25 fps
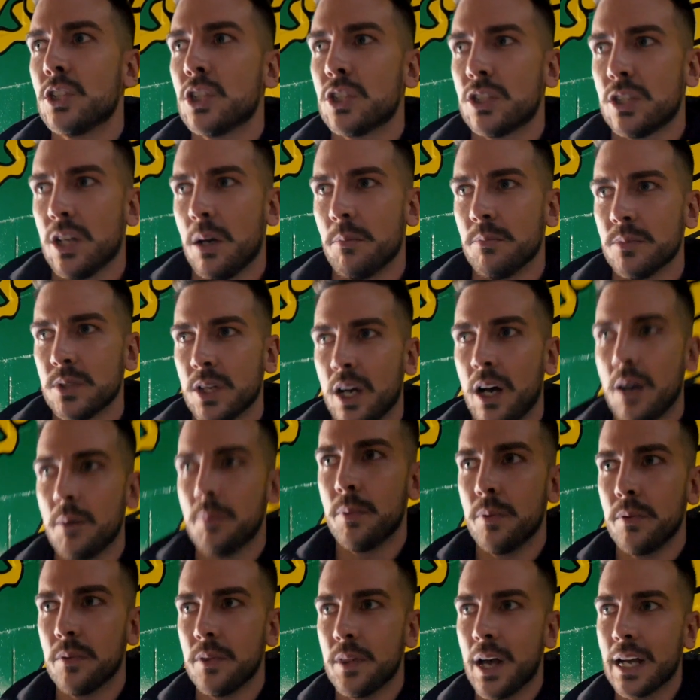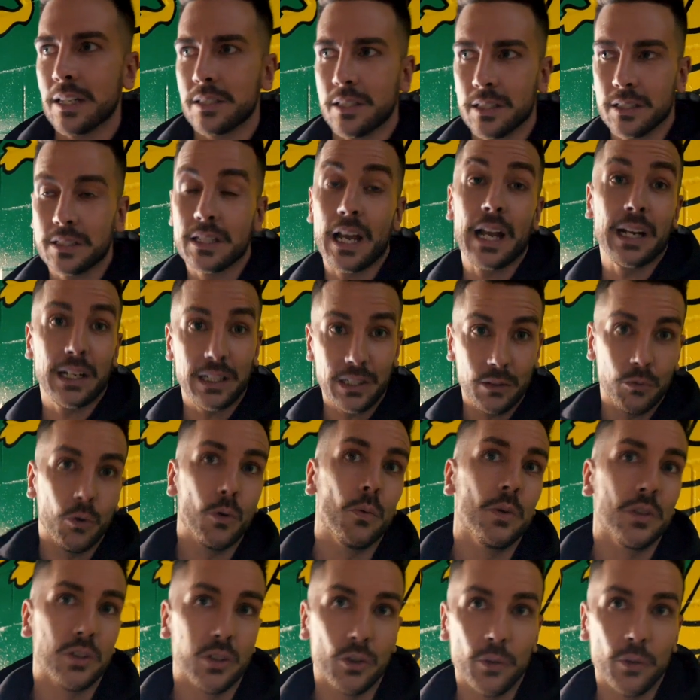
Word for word: just sums up that's exactly what we're